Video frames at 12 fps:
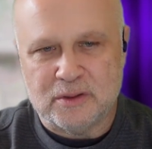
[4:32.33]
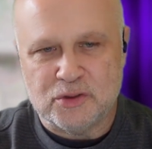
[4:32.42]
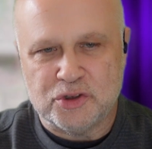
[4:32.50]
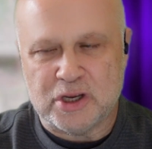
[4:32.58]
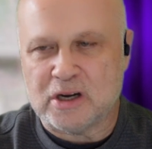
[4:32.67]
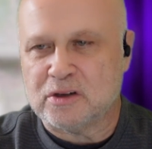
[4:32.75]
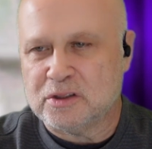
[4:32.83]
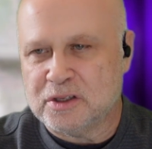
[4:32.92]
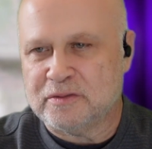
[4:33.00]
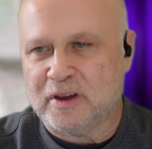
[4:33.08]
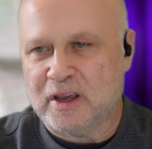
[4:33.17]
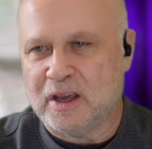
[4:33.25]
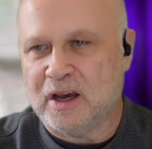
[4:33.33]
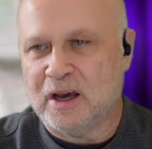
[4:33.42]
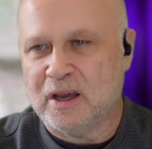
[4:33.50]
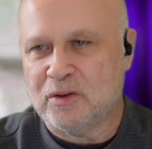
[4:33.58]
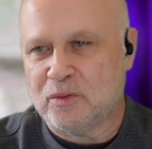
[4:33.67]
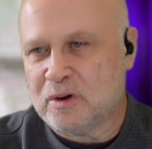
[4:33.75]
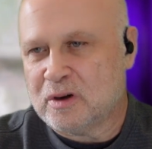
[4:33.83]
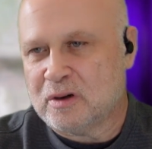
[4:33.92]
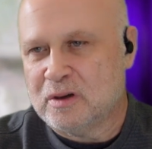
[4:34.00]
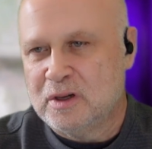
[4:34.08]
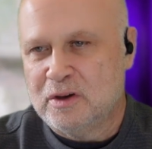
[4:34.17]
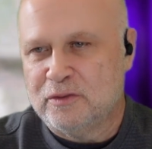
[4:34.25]
generative AI,
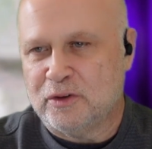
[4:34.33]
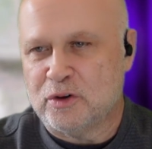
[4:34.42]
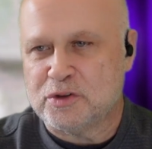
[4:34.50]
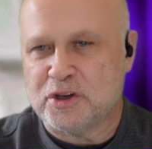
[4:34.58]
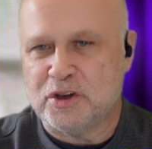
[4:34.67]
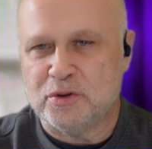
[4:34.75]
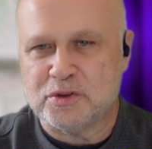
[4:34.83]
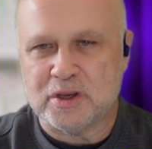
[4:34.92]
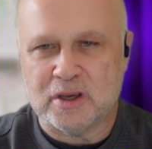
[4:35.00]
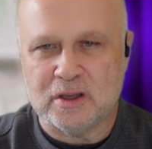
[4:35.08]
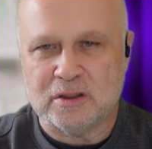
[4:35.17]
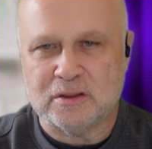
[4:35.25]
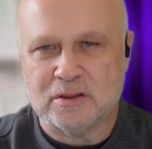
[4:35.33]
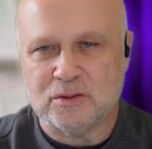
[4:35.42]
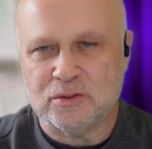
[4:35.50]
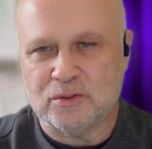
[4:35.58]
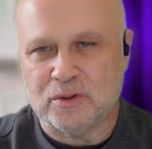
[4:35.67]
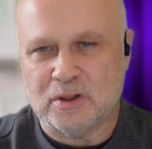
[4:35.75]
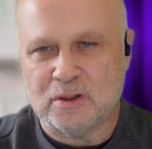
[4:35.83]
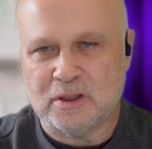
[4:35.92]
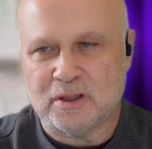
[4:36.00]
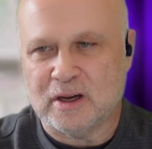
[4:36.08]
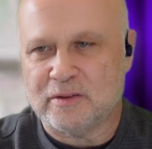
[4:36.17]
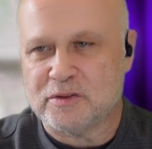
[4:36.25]
where folks are using it to in
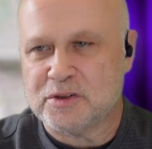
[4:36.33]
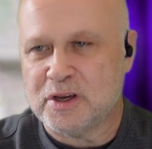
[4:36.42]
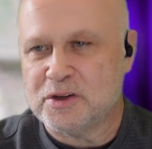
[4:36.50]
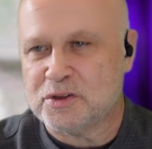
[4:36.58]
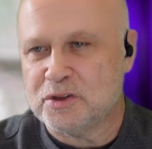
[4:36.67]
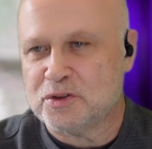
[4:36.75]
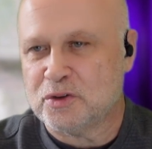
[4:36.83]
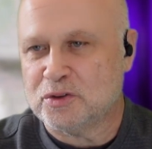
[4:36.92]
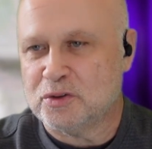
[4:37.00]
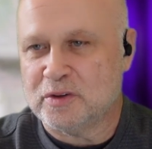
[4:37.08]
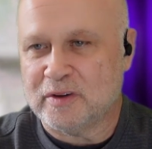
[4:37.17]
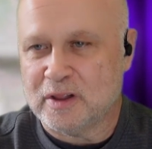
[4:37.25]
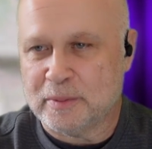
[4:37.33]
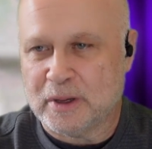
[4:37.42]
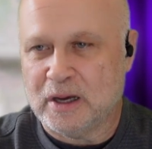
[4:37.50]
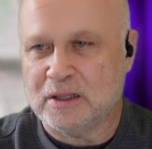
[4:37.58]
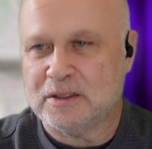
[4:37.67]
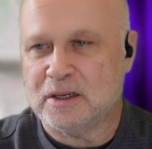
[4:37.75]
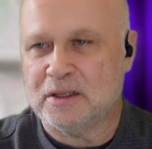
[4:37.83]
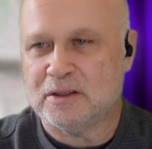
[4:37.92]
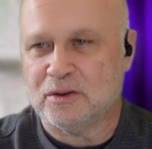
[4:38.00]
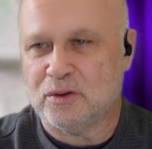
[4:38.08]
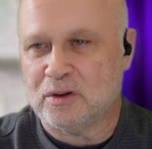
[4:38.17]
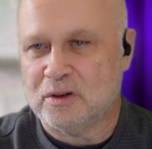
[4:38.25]
conversations or to develop content
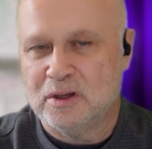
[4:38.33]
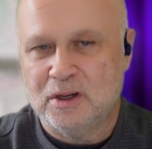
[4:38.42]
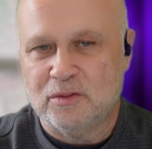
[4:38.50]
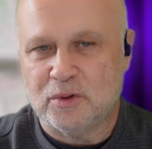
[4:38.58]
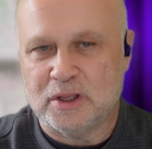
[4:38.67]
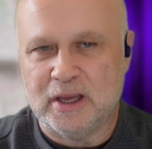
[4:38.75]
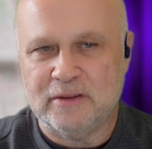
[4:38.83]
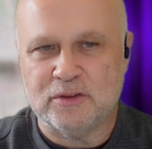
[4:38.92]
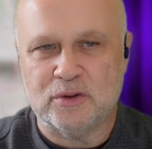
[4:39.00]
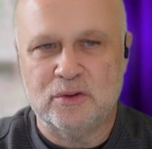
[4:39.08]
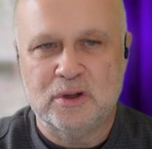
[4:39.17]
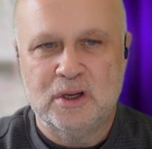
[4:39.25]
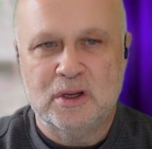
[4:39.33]
or what have you,